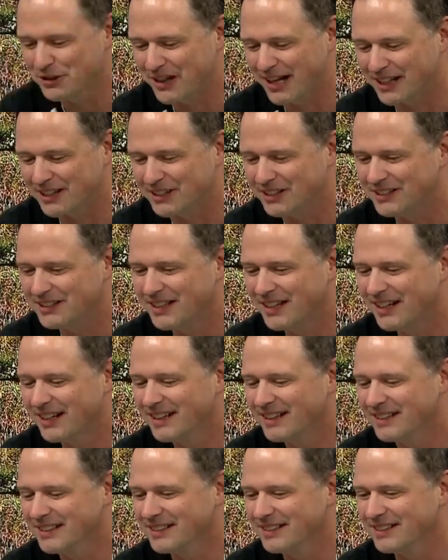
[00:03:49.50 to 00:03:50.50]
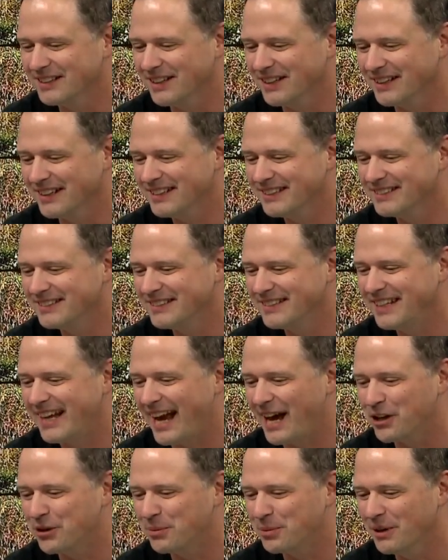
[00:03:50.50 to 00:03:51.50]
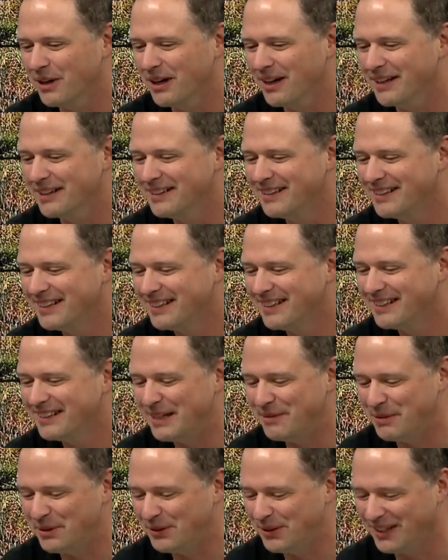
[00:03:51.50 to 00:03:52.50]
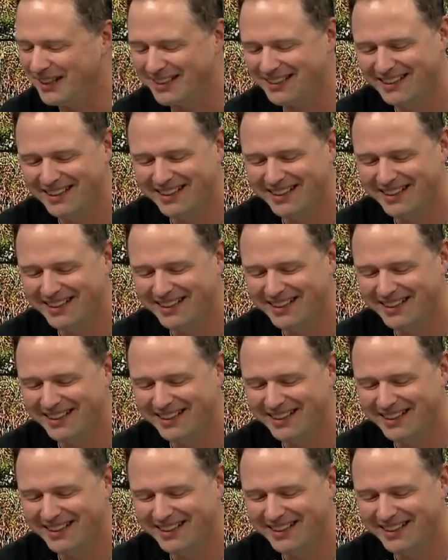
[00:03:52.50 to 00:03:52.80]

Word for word: attractions is our cattle prod type of thing.